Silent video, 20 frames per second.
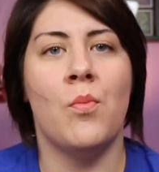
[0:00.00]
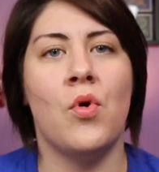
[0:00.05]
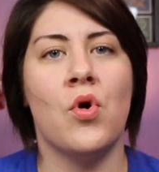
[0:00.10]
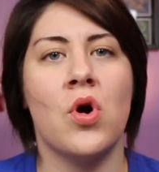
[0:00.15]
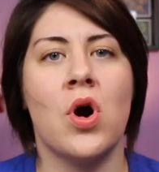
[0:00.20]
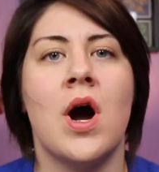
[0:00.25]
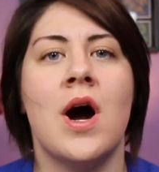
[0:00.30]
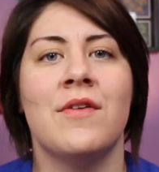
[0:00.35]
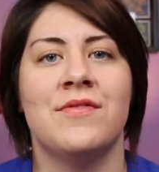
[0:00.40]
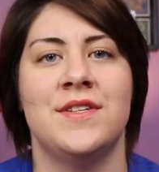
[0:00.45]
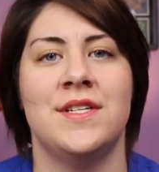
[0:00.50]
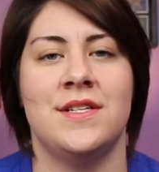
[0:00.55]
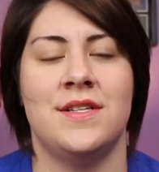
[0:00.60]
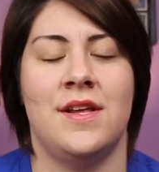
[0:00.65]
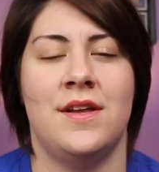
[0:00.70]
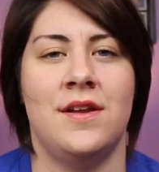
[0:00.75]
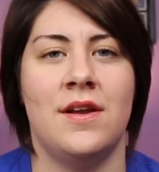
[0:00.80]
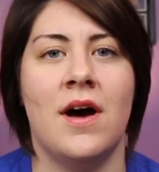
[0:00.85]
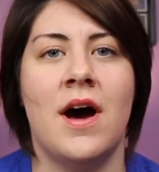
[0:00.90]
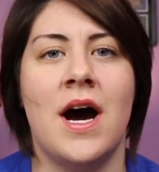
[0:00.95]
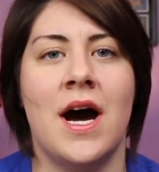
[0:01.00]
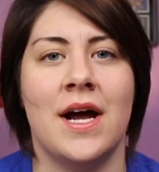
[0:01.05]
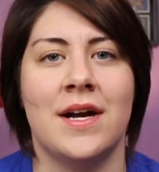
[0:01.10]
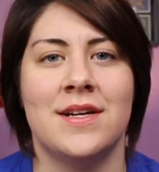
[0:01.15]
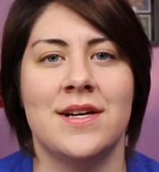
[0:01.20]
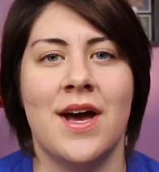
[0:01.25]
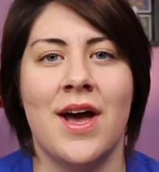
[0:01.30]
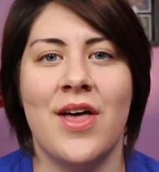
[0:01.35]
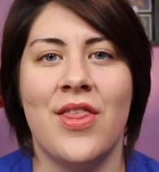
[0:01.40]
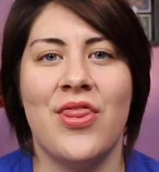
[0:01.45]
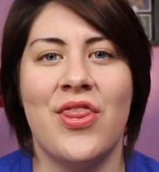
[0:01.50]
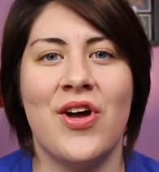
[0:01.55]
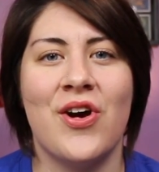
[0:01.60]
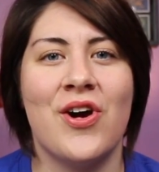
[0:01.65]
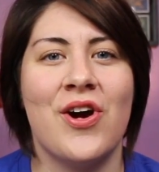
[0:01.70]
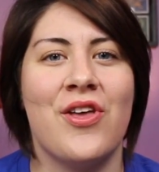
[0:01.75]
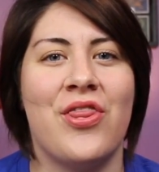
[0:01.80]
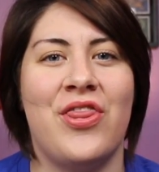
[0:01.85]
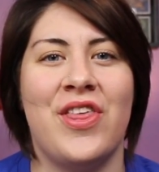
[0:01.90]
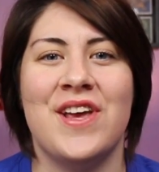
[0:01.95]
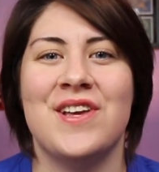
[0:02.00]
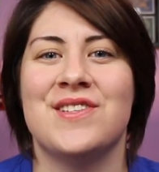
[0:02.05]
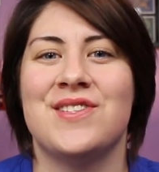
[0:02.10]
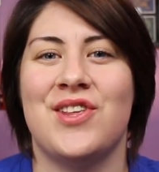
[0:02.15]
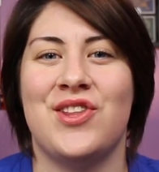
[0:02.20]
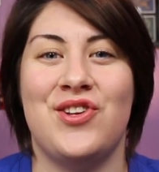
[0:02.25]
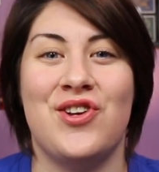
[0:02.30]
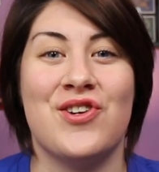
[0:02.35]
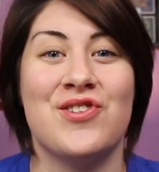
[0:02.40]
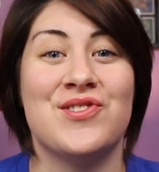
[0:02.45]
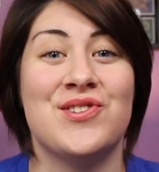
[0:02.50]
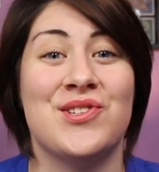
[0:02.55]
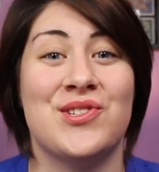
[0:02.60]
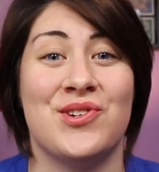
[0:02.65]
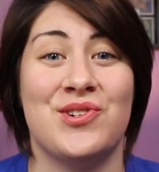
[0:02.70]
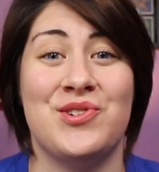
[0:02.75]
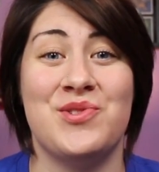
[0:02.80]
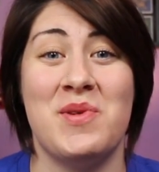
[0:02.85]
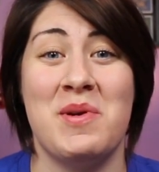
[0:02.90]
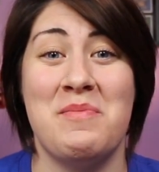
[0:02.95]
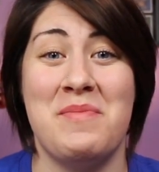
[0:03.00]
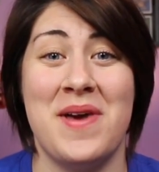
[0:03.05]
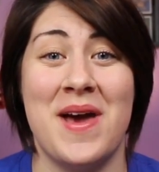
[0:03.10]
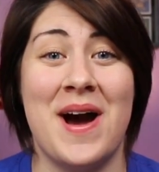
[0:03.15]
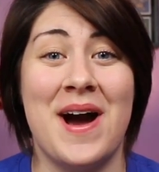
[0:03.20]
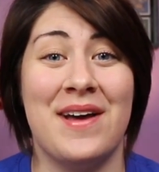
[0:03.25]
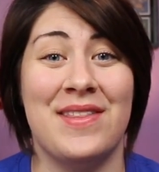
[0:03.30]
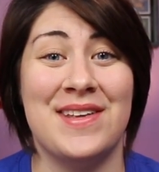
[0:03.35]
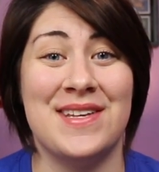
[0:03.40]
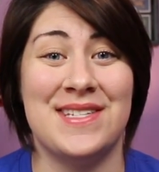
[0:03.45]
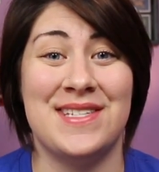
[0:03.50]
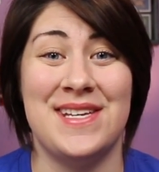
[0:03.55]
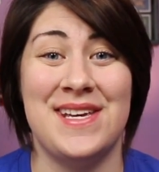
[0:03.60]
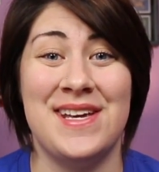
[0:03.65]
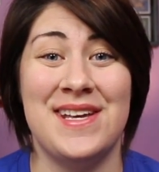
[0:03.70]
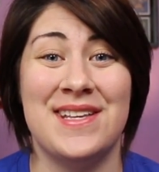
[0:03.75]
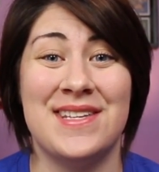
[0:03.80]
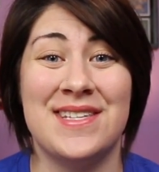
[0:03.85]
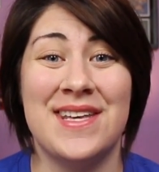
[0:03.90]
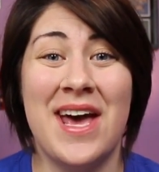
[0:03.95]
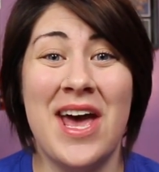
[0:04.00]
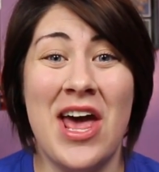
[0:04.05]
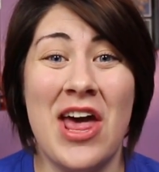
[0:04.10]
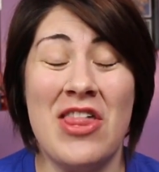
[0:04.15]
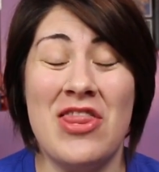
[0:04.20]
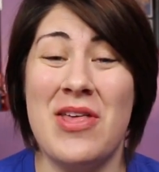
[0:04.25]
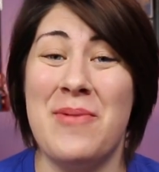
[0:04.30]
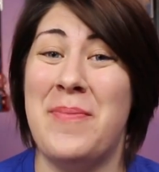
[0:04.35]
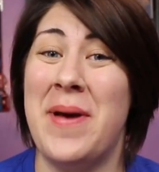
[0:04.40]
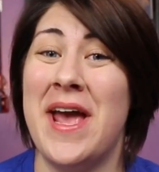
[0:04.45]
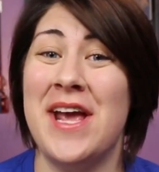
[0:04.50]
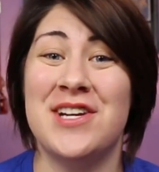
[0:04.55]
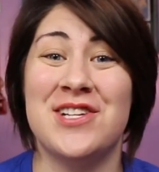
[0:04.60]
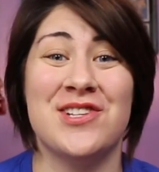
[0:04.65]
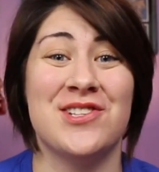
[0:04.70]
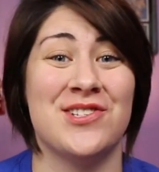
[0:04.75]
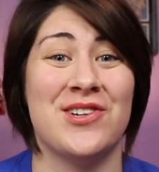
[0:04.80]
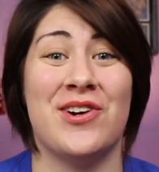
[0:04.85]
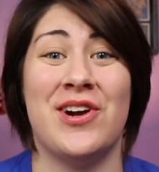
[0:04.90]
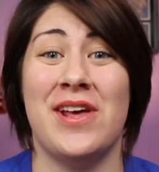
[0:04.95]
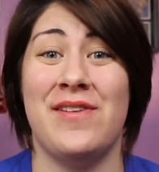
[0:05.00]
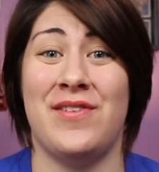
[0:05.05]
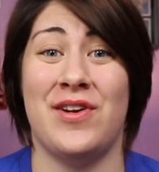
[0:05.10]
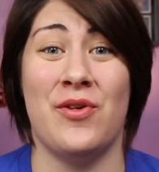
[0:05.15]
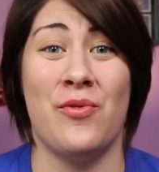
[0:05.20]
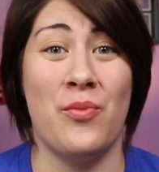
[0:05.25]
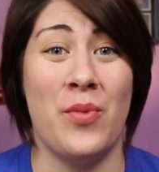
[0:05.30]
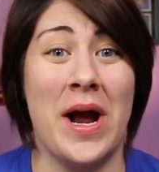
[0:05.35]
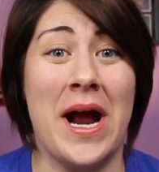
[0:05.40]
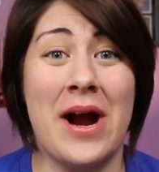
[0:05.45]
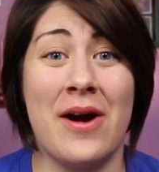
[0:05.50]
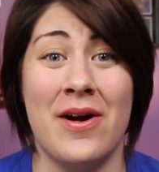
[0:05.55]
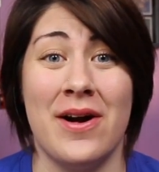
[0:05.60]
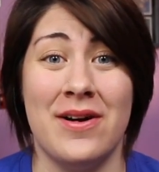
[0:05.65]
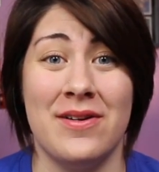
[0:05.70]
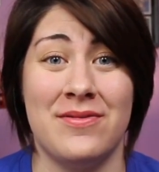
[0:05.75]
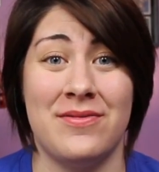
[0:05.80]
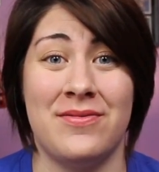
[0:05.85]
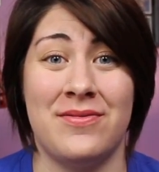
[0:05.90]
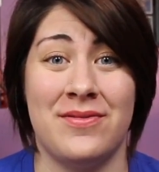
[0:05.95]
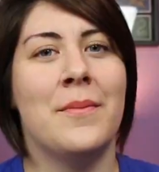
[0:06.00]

More often than not, there are things that nurses are doing behind the scenes that patients aren't even aware of.